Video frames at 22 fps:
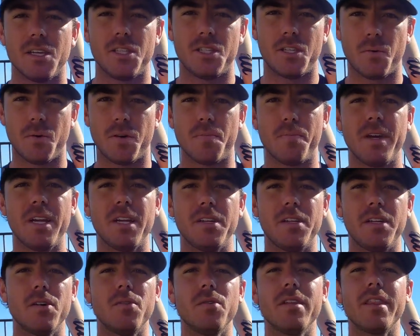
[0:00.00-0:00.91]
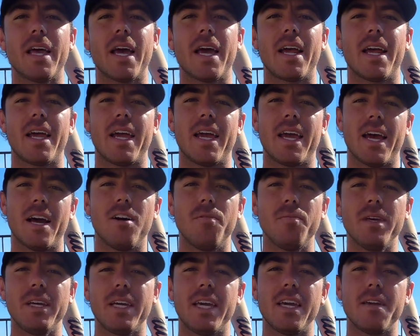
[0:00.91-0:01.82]
So with me doing that, it
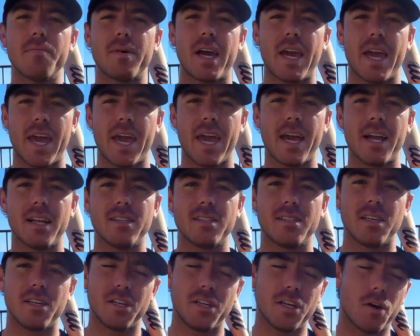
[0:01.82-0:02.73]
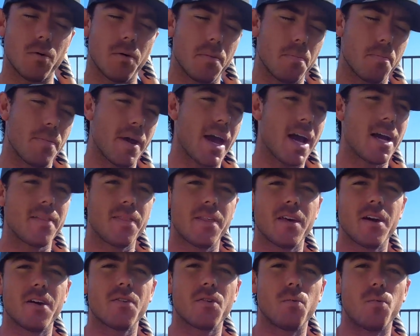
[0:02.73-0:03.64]
helped me keep my hands going back
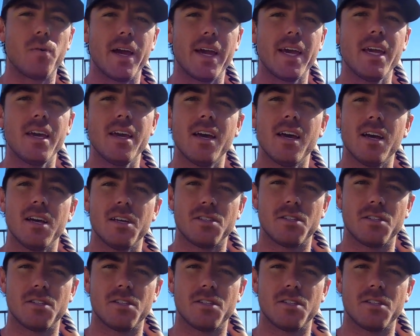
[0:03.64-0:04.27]
the other way.